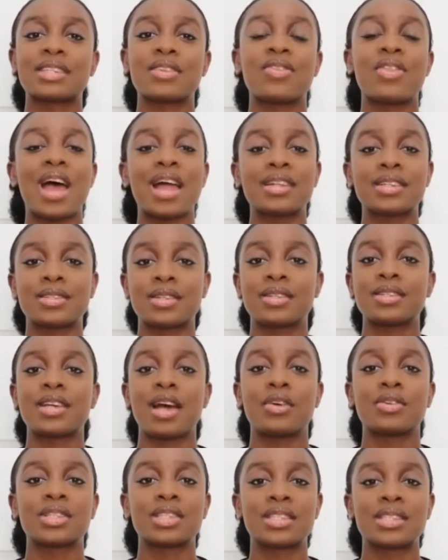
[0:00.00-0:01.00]
That is the
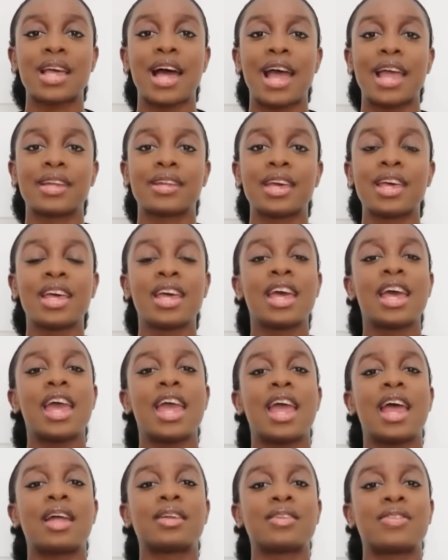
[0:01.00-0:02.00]
downside.
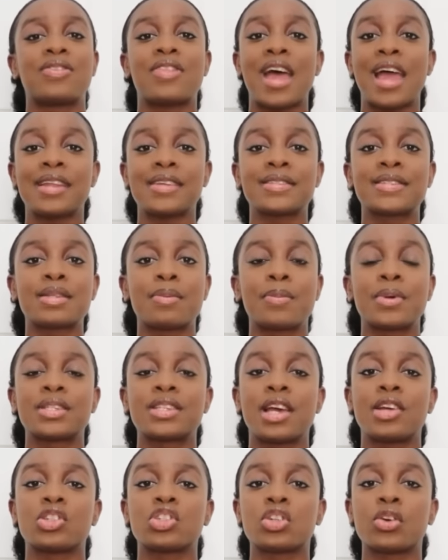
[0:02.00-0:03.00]
And that is the
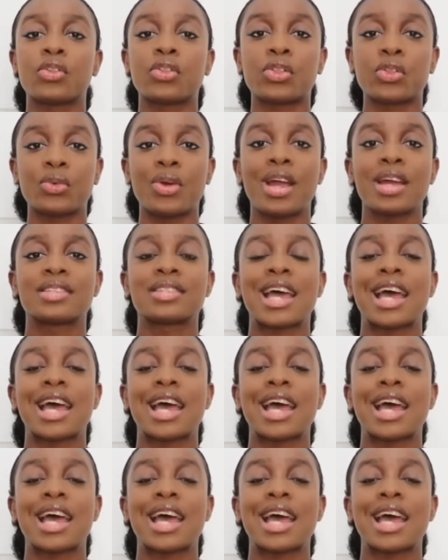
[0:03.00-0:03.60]
potential threat